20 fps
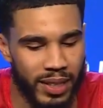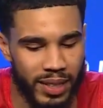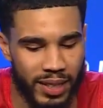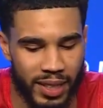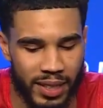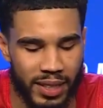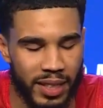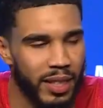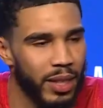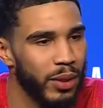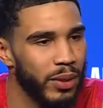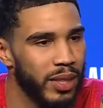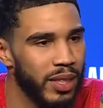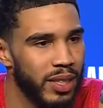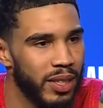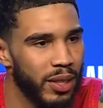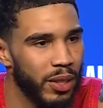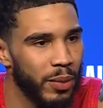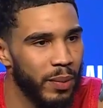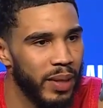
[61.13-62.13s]
assistant coaches
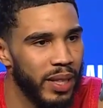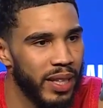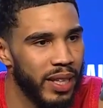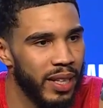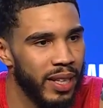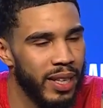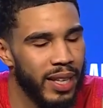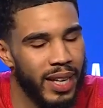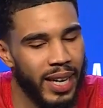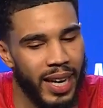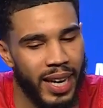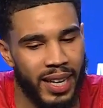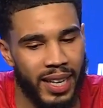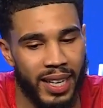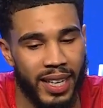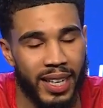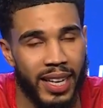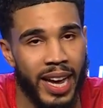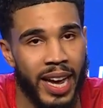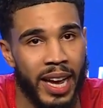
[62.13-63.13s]
told me, and
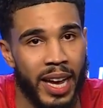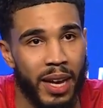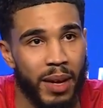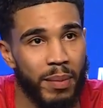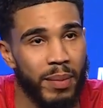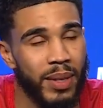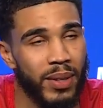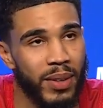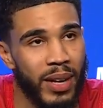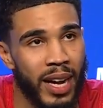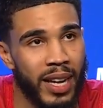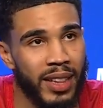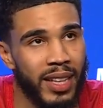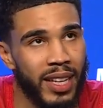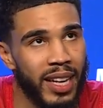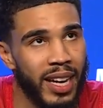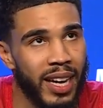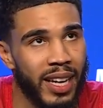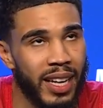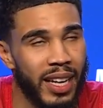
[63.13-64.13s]
then Dame, I think
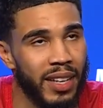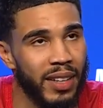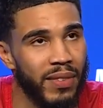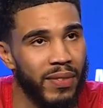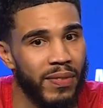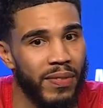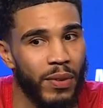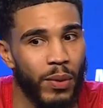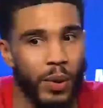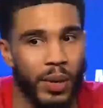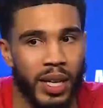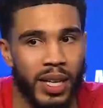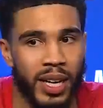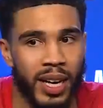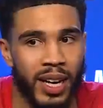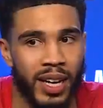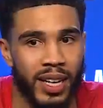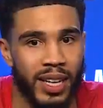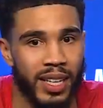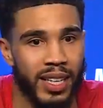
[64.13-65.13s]
I had like
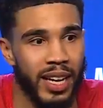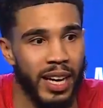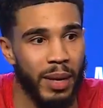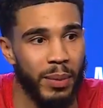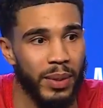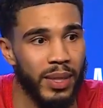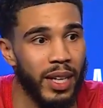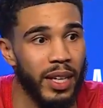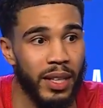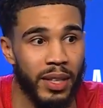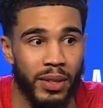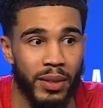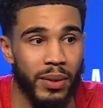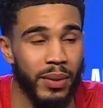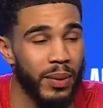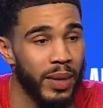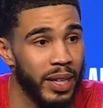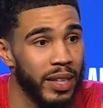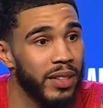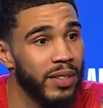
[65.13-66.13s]
49, and Dame was like, yo, the
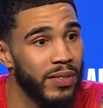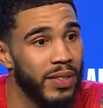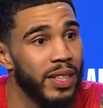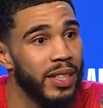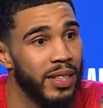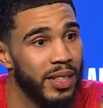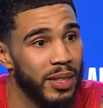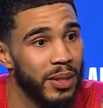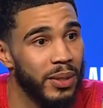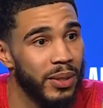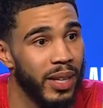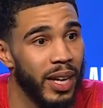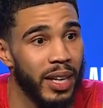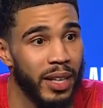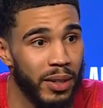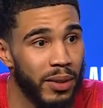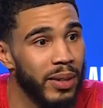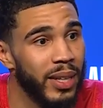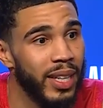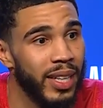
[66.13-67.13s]
record 52, like,
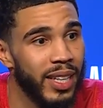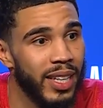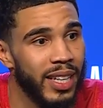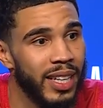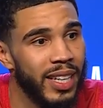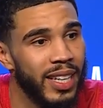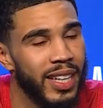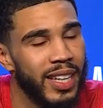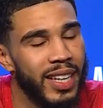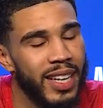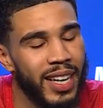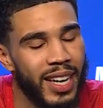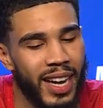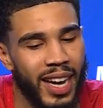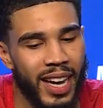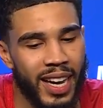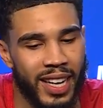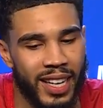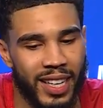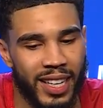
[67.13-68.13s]
go get it.
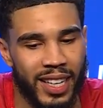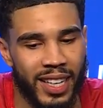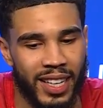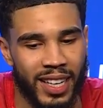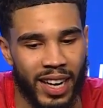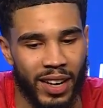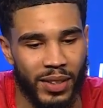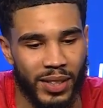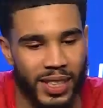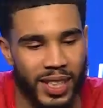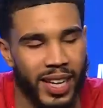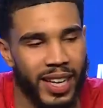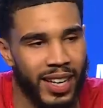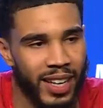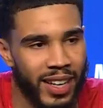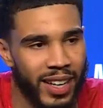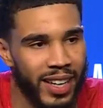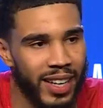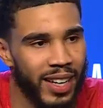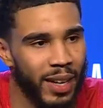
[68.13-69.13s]
And then I was like, all
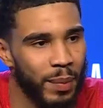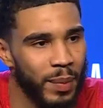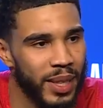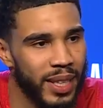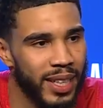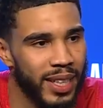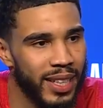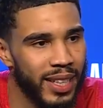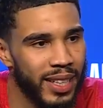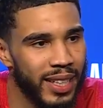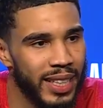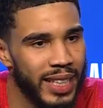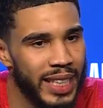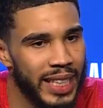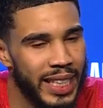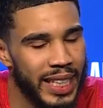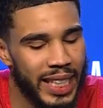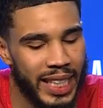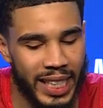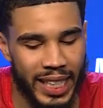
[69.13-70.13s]
right, I'm
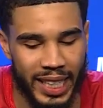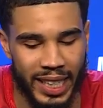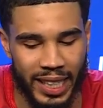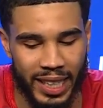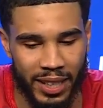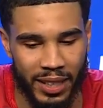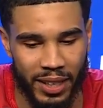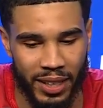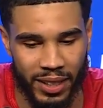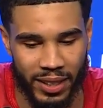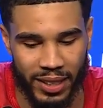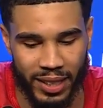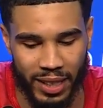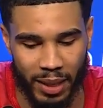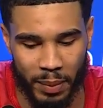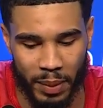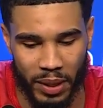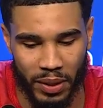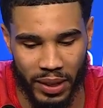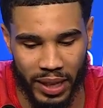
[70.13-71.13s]

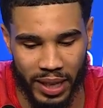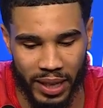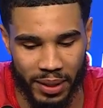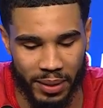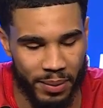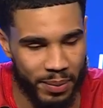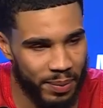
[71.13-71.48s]
gonna go get it.